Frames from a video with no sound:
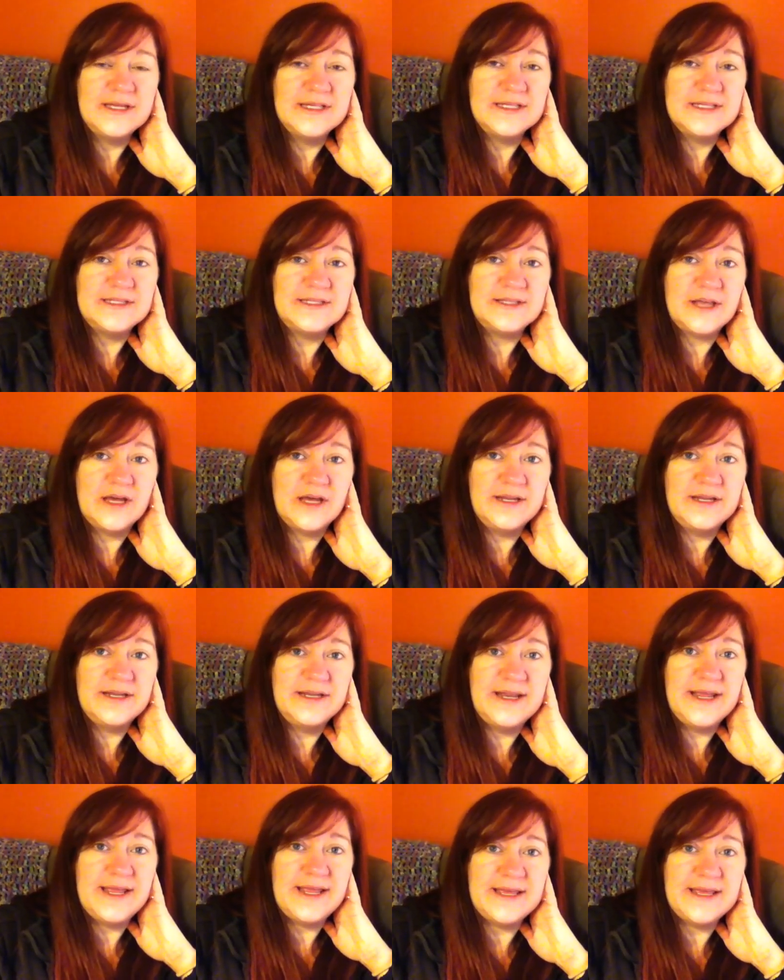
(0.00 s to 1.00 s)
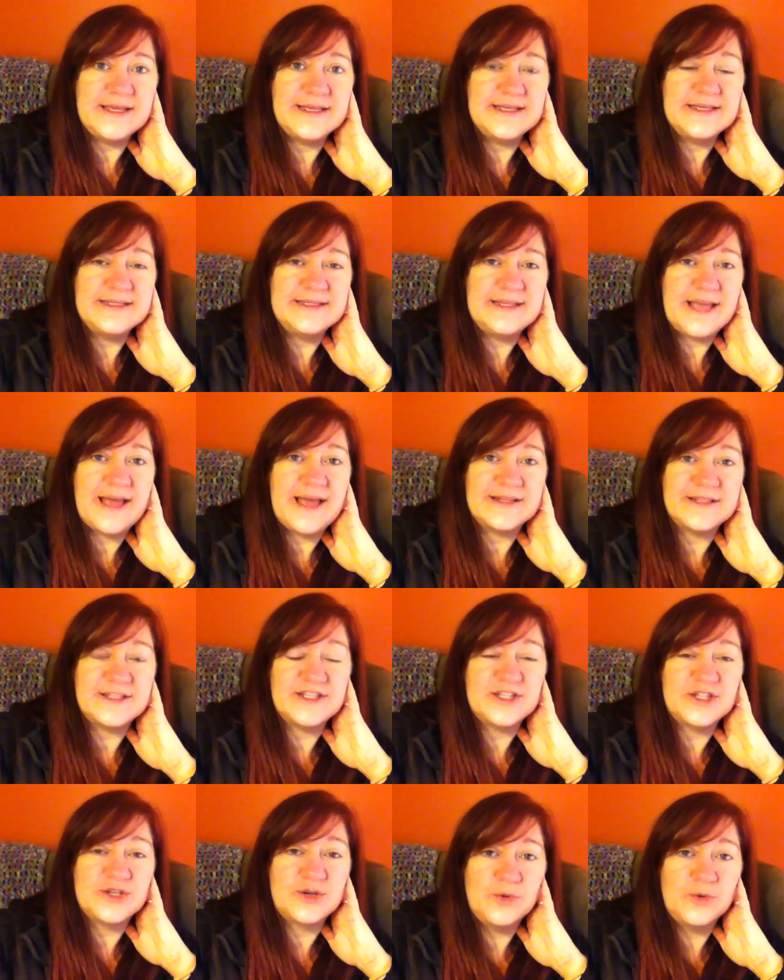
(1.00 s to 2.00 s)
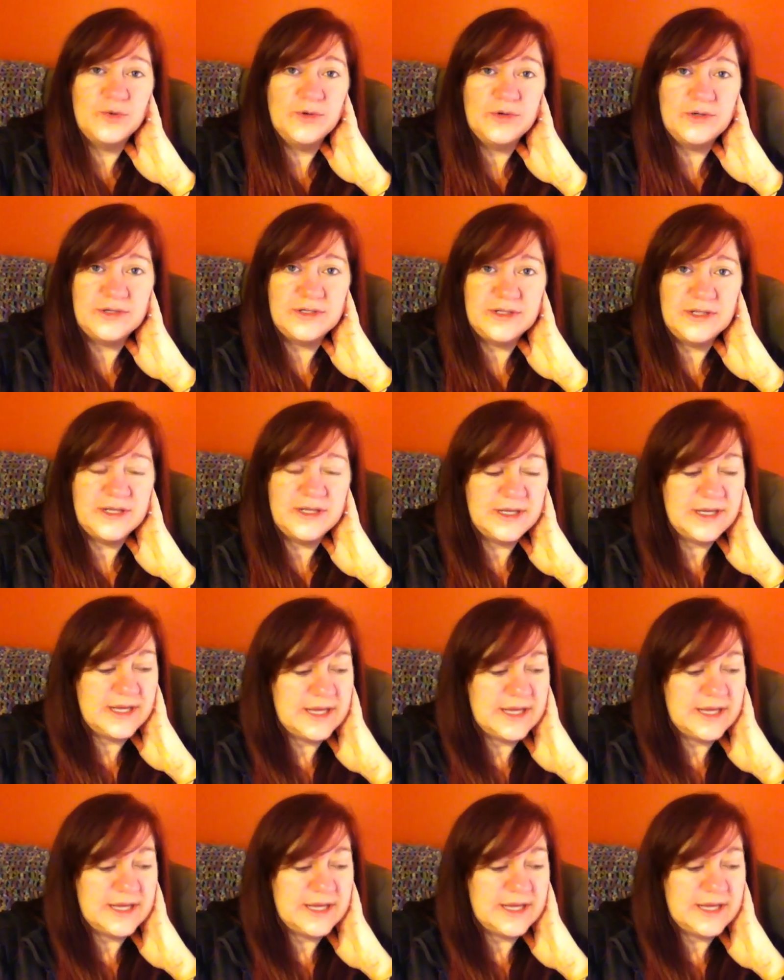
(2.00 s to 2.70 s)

Son is at school.